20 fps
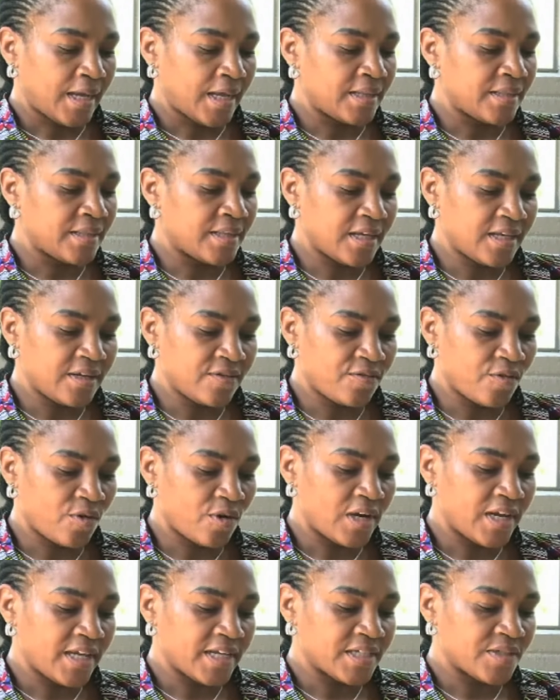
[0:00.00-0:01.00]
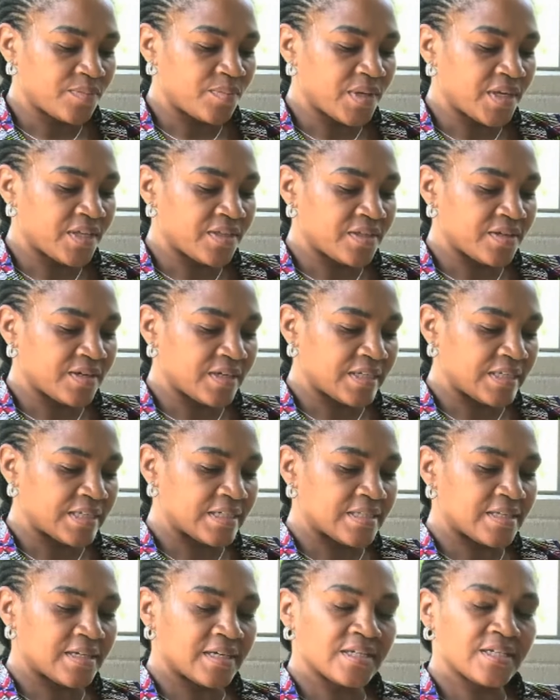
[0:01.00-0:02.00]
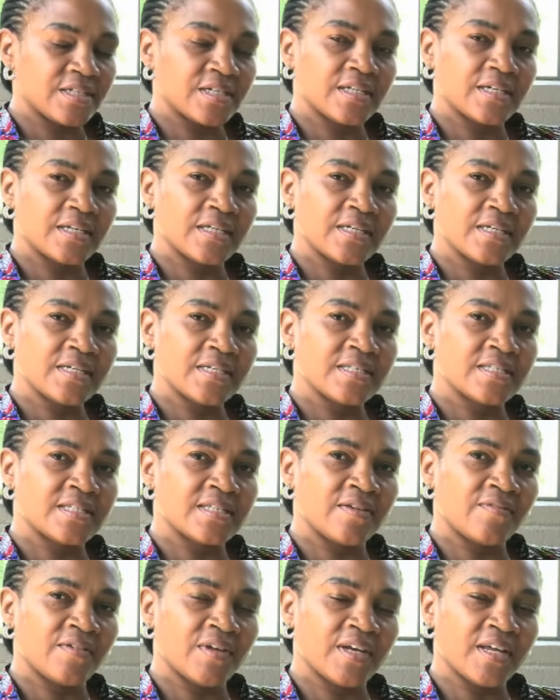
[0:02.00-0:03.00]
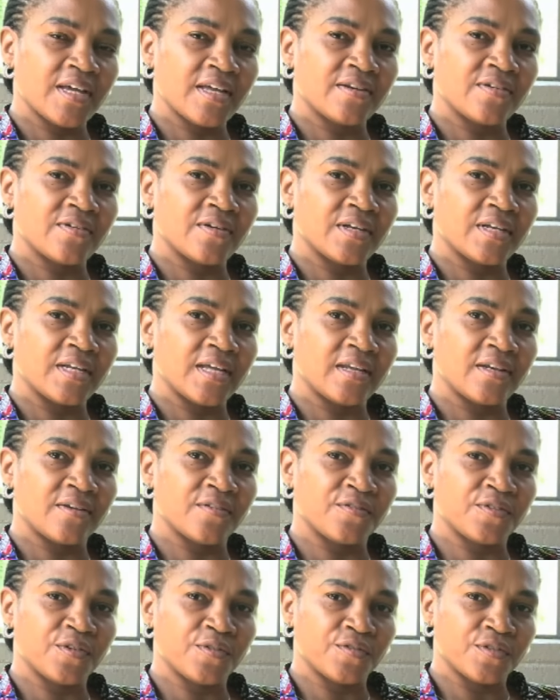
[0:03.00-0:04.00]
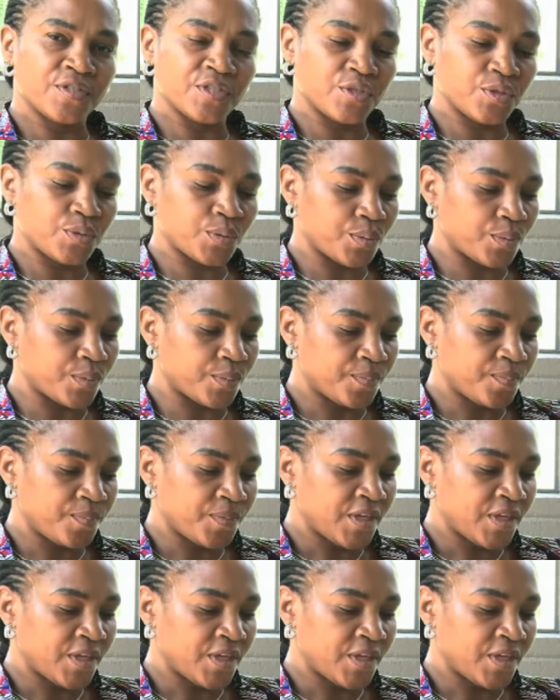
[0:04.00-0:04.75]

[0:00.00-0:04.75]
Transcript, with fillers: and then for late birth registration, 752.